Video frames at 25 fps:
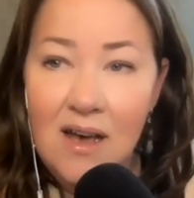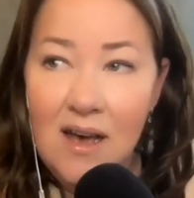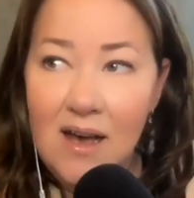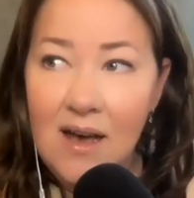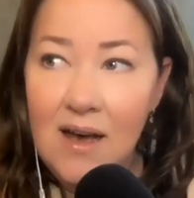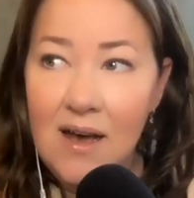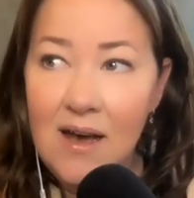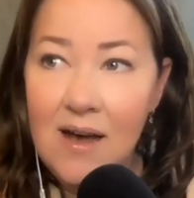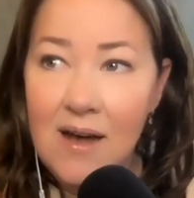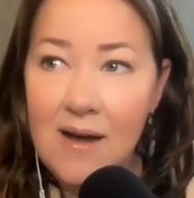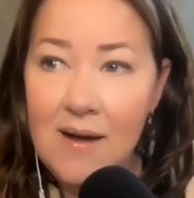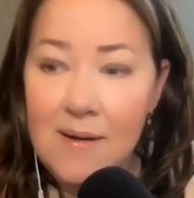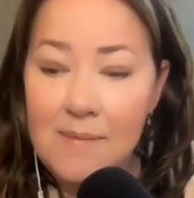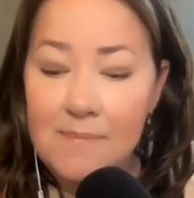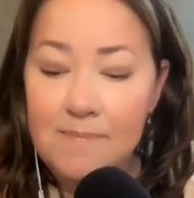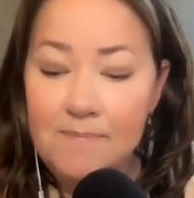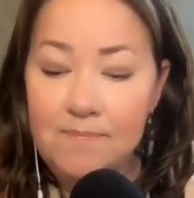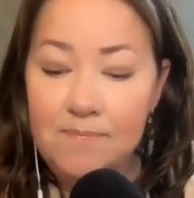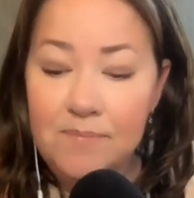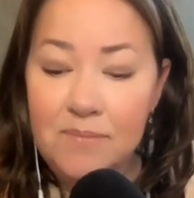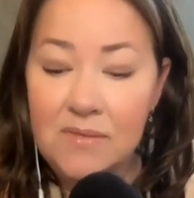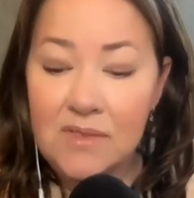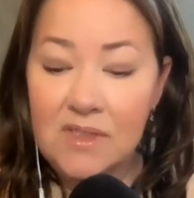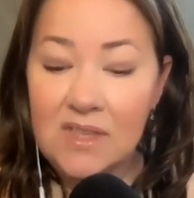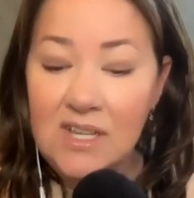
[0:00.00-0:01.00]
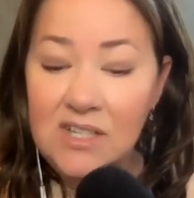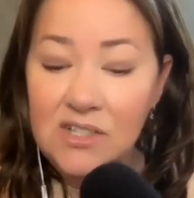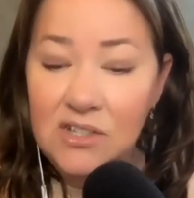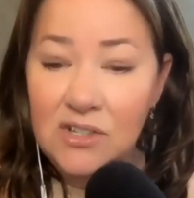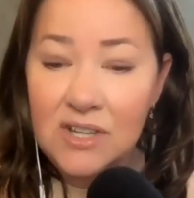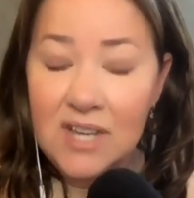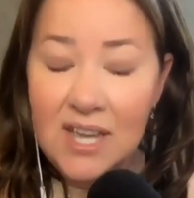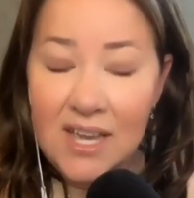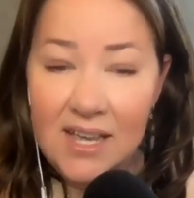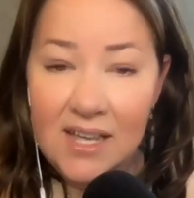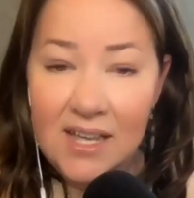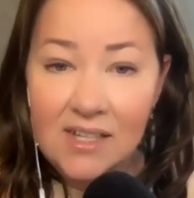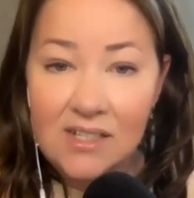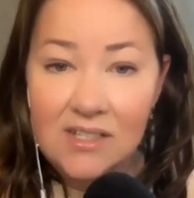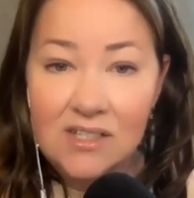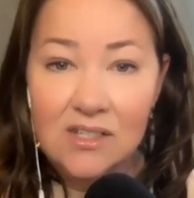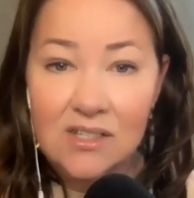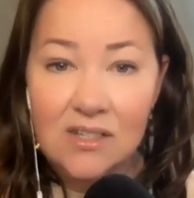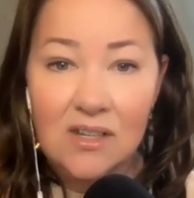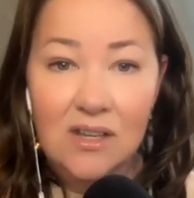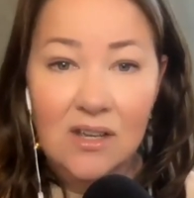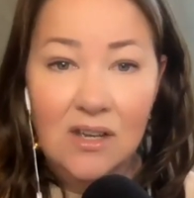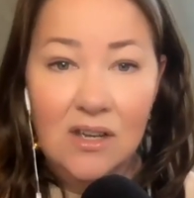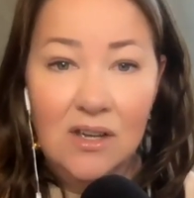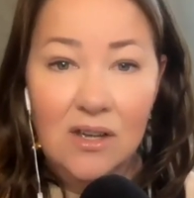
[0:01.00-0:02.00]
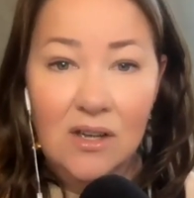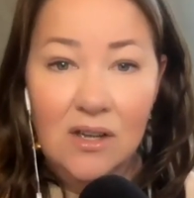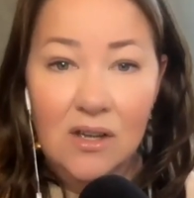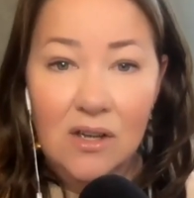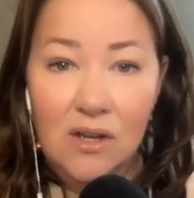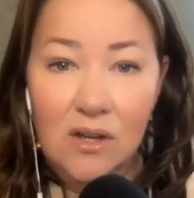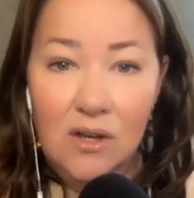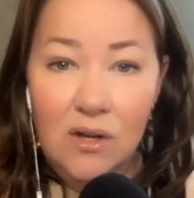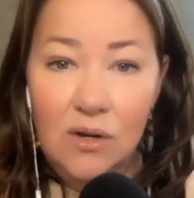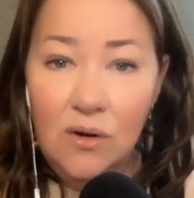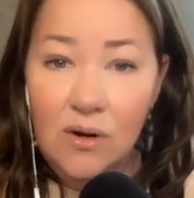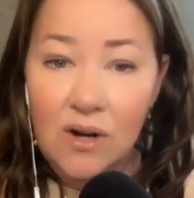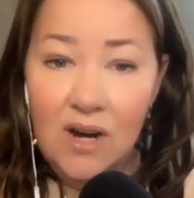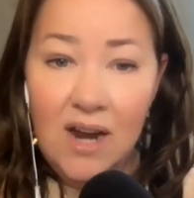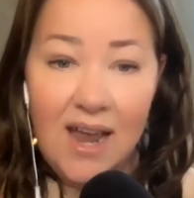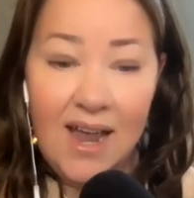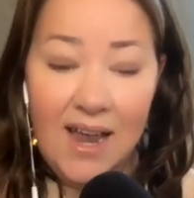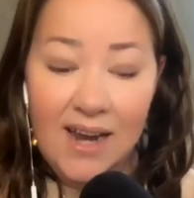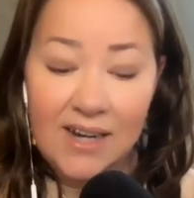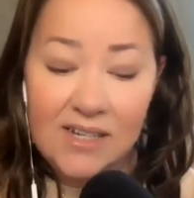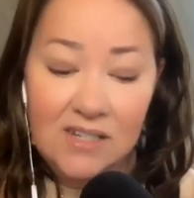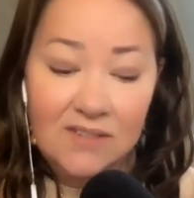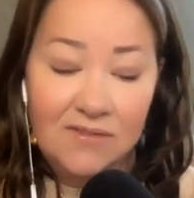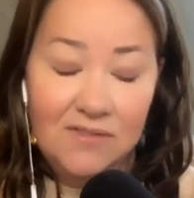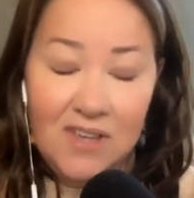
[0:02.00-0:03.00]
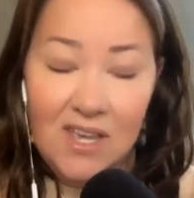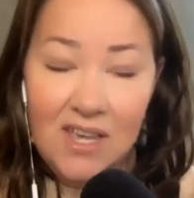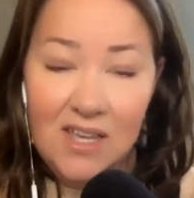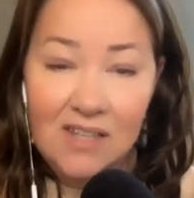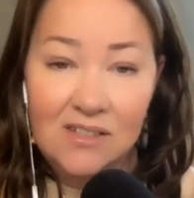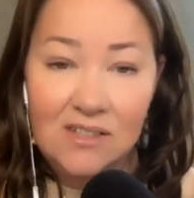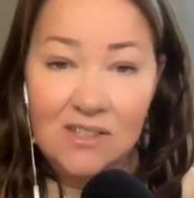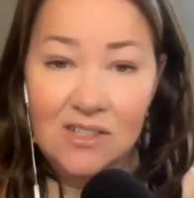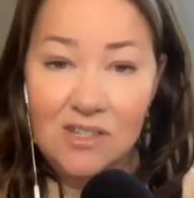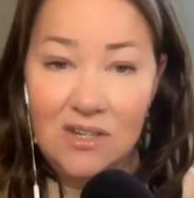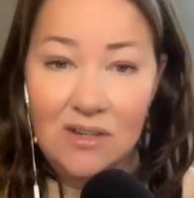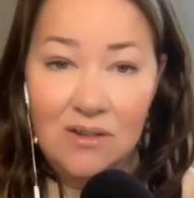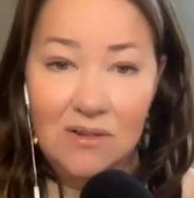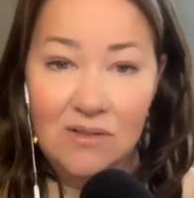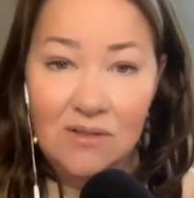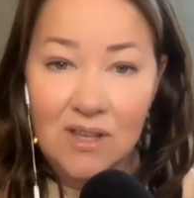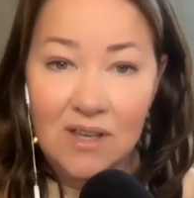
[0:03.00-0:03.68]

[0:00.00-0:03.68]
These are kids who are active kids too.